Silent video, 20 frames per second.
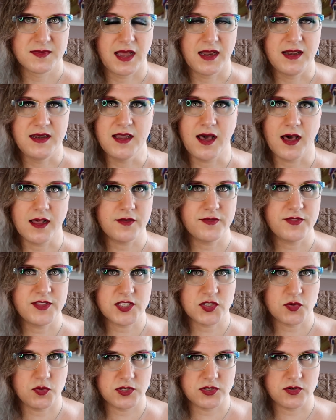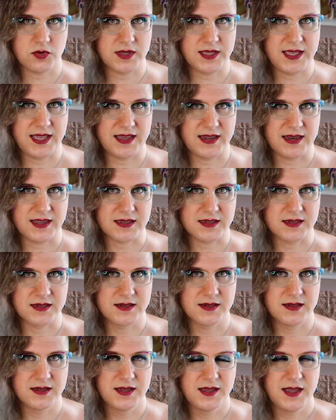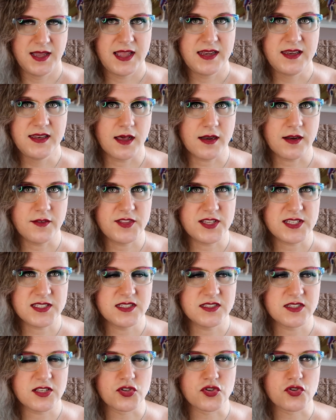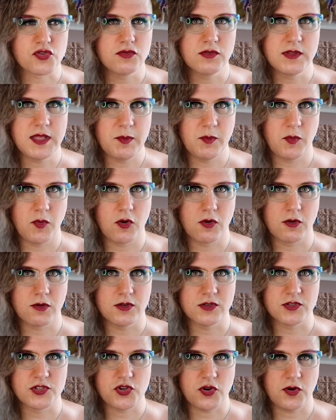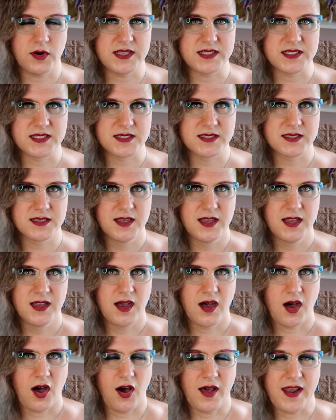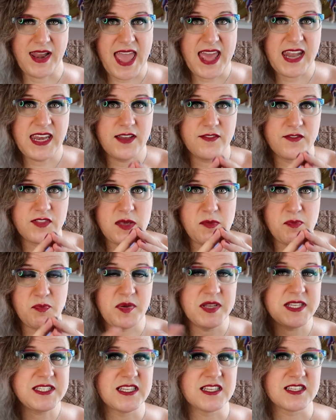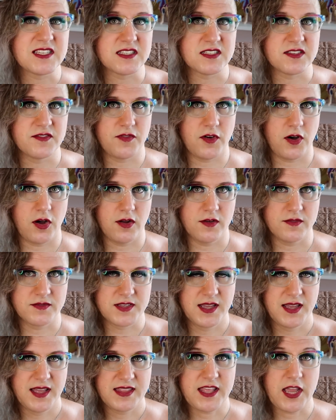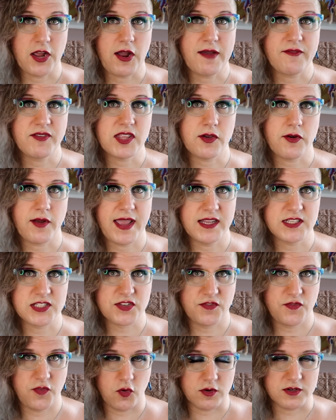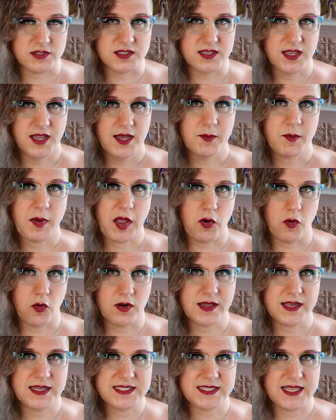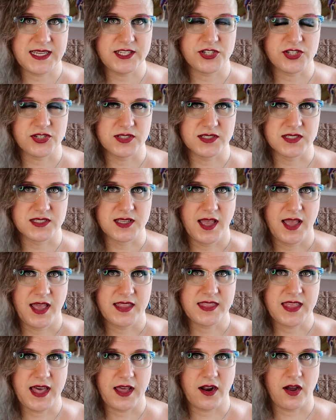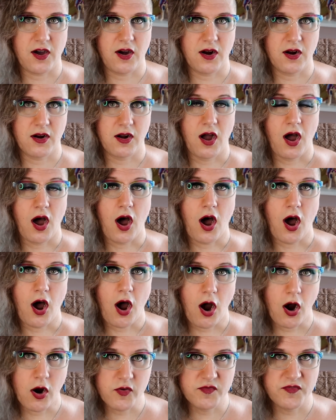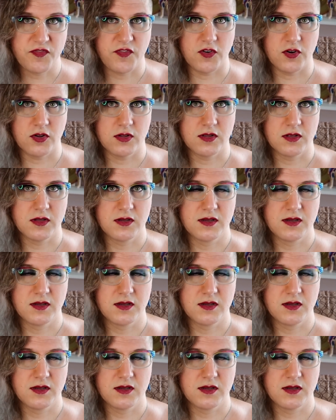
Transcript: None of this was organic. None of this is a truly moral choice on any of the businesses involved. They are having their hands forced by organizations that are harmful